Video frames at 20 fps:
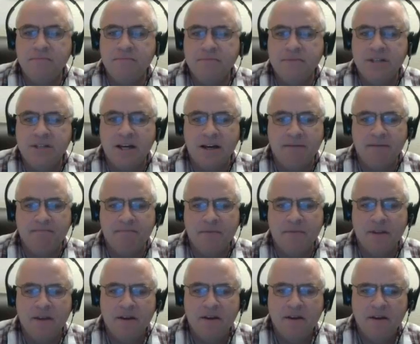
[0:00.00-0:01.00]
Okay.
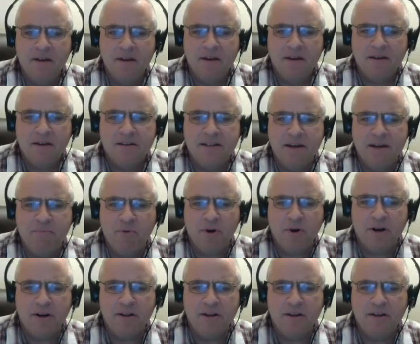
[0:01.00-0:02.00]
Step
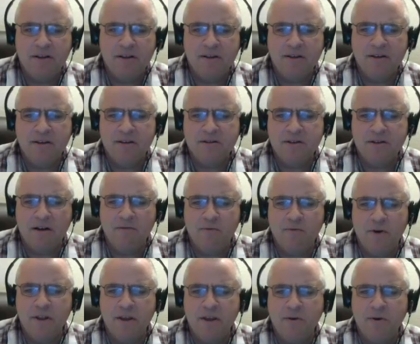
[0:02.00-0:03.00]
one, solve
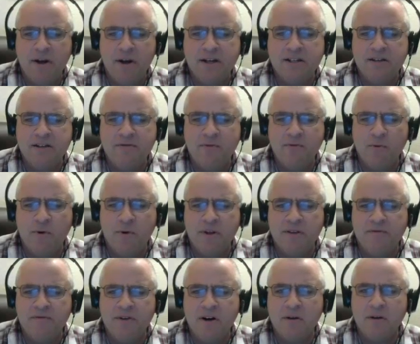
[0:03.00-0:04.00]
one of the equations for one of
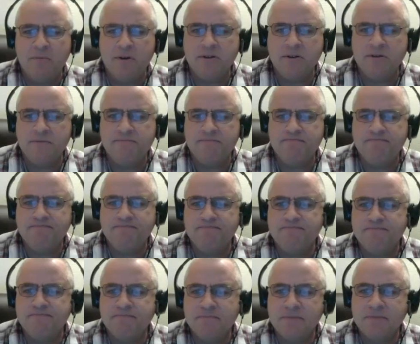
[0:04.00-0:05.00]
the variables.
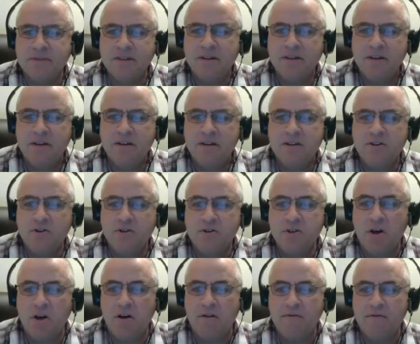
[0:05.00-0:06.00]
So
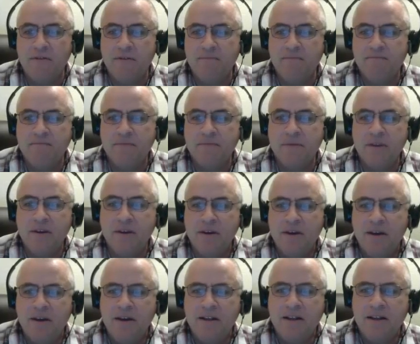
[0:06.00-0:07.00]
solve.
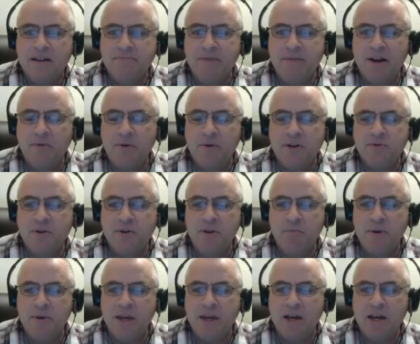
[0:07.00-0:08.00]
Doesn't matter which one
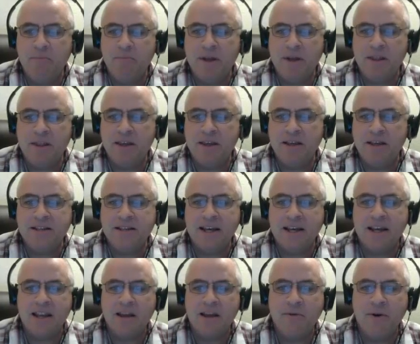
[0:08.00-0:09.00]
you pick, I'll pick the
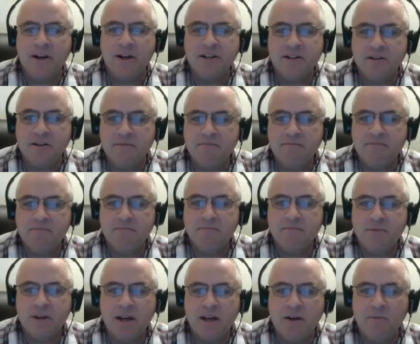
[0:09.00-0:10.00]
second equation.
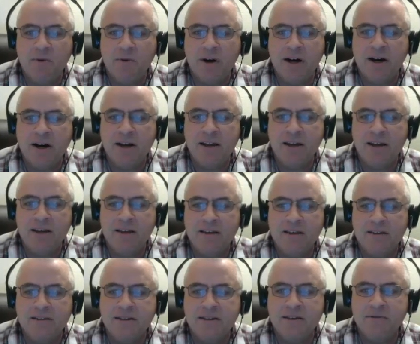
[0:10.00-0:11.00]
We've got y
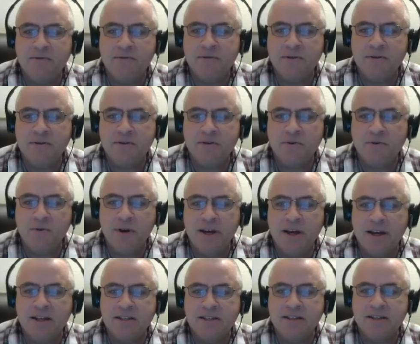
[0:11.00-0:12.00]
is equal to
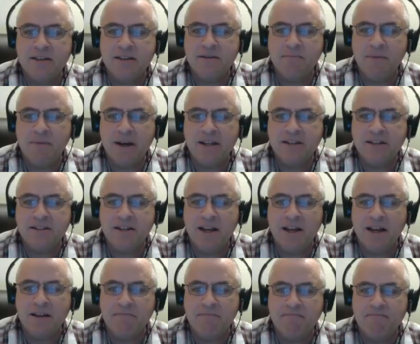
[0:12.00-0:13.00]
2x minus
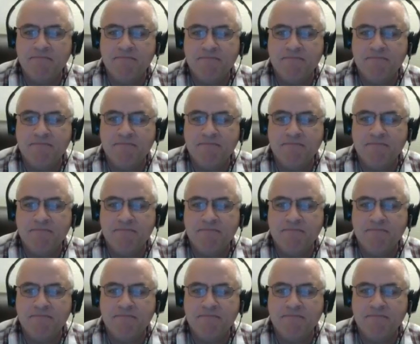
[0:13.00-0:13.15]
9.